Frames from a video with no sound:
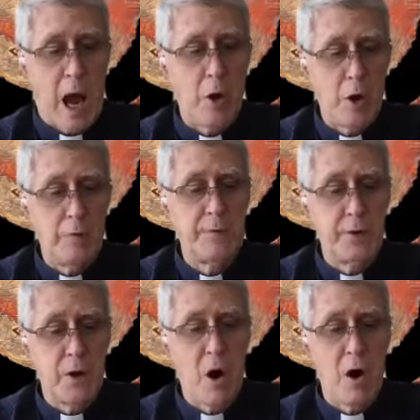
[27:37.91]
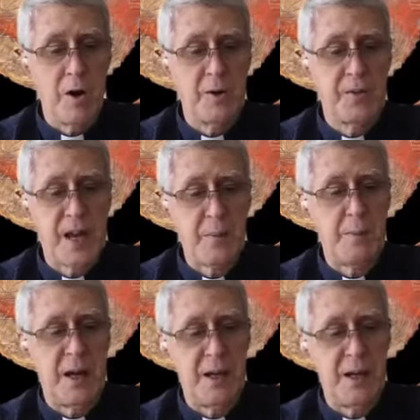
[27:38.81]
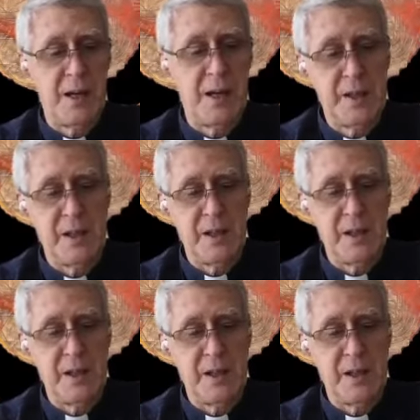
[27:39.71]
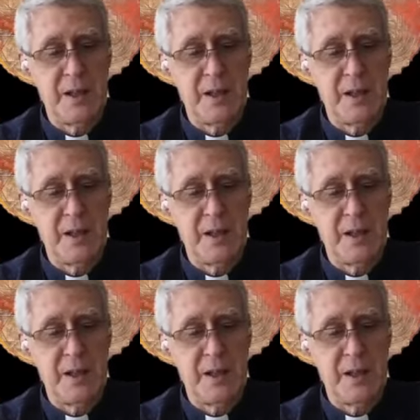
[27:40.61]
however hard that might be.